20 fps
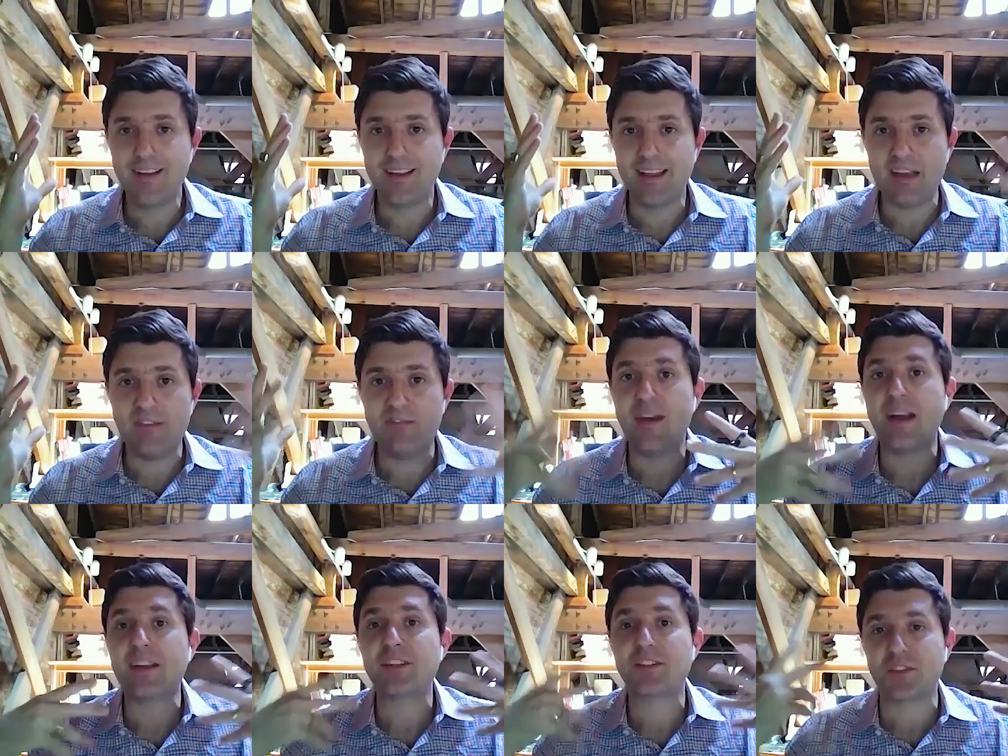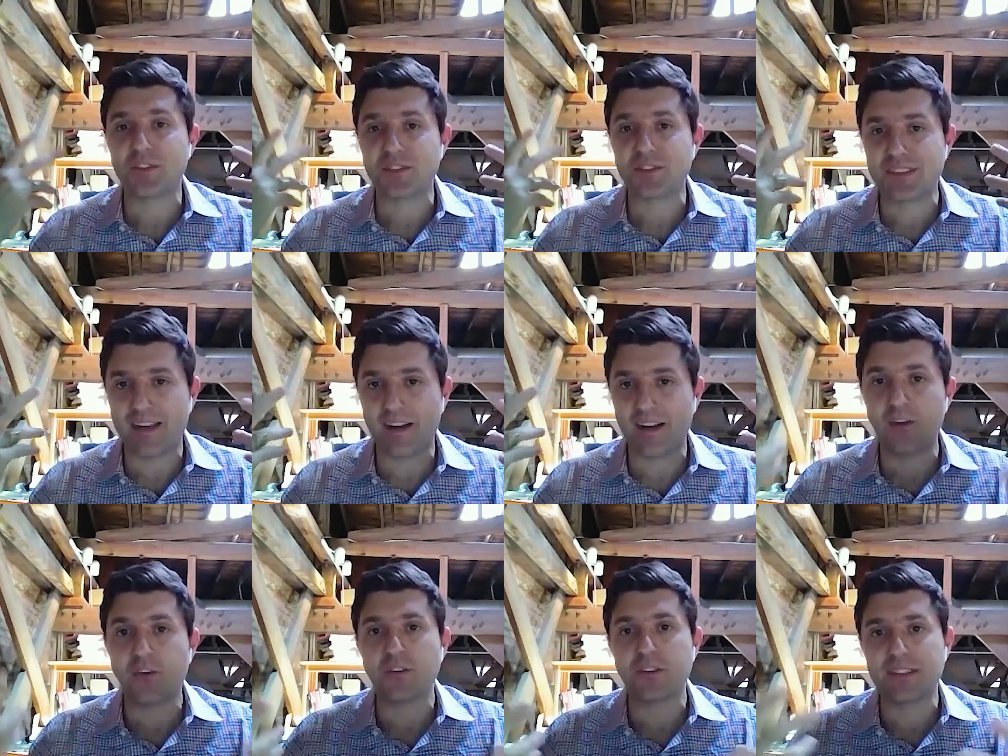investors that
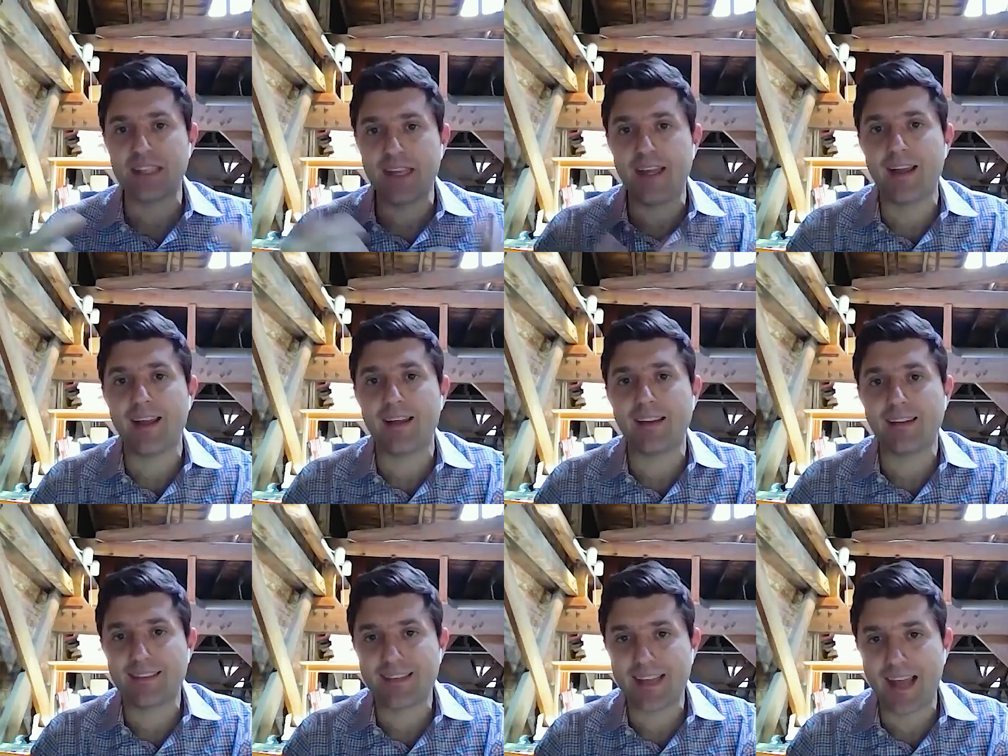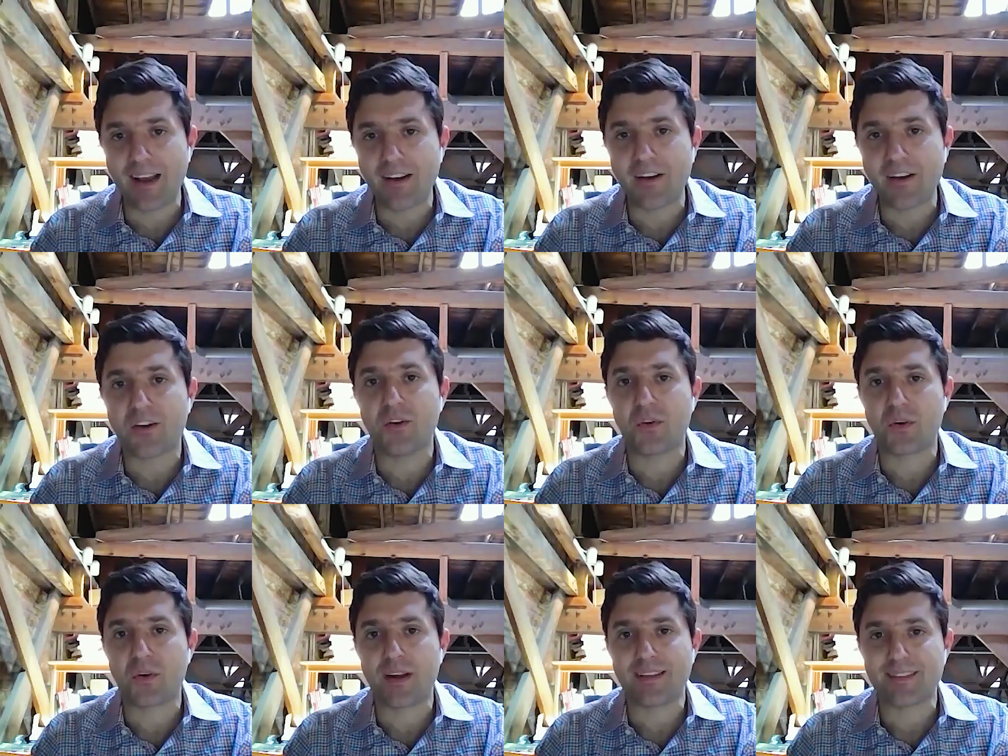understand
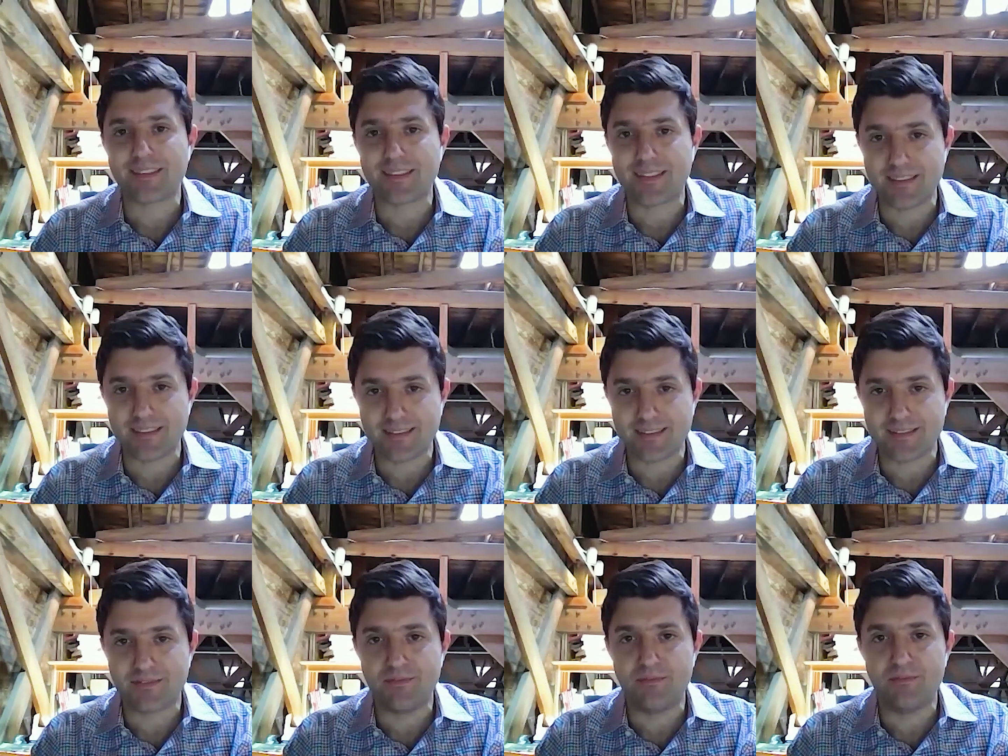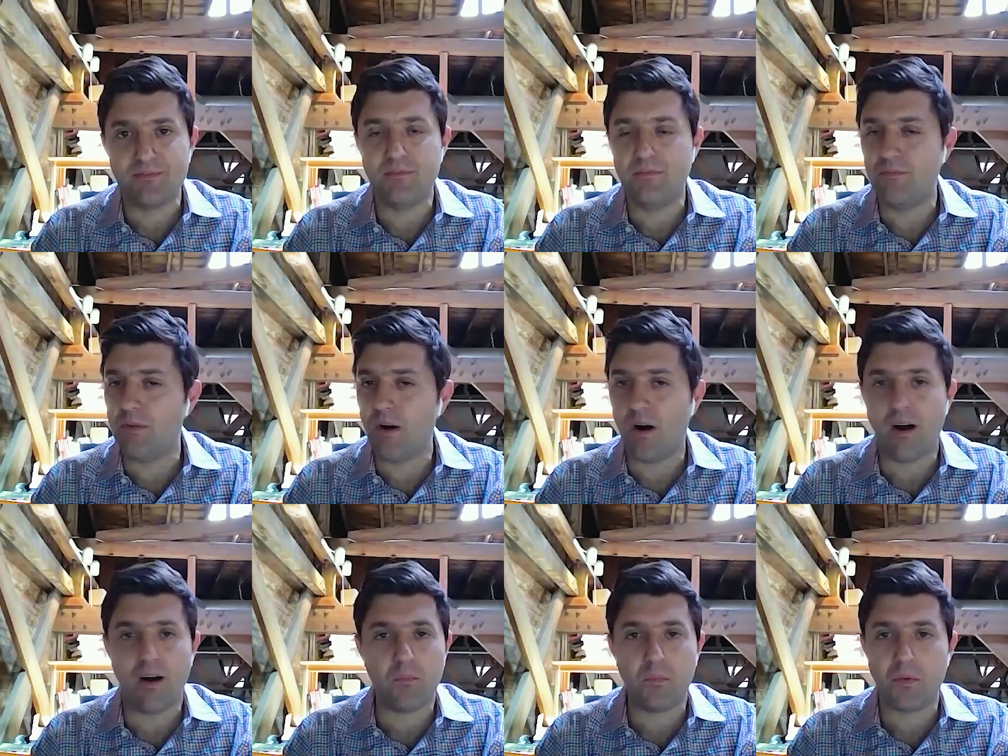technical risk is
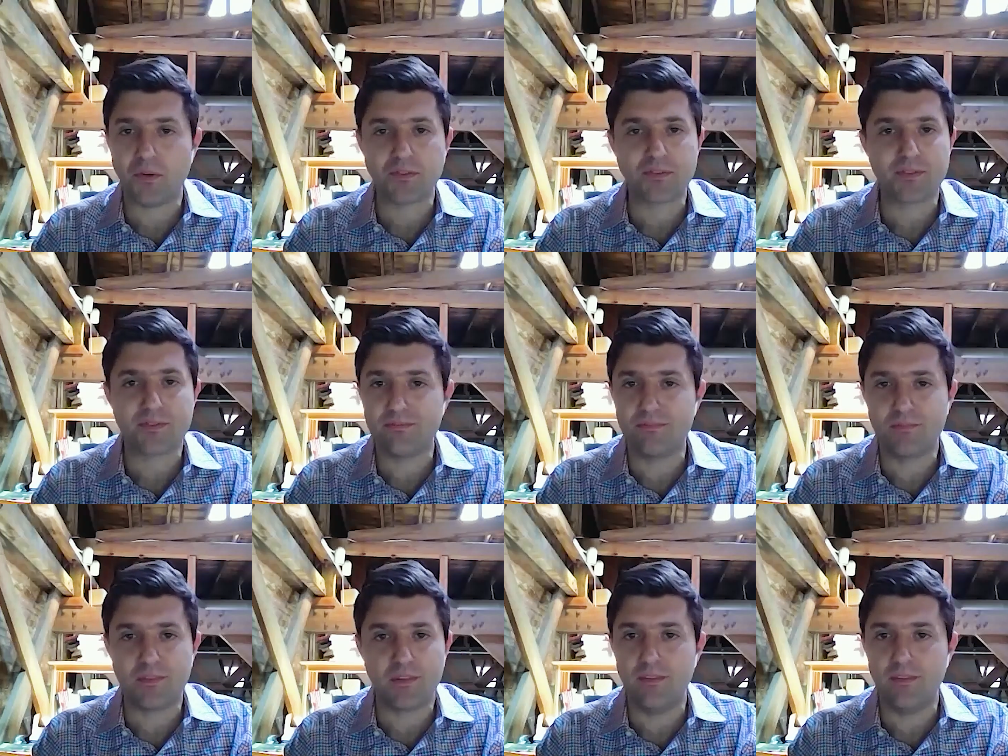almost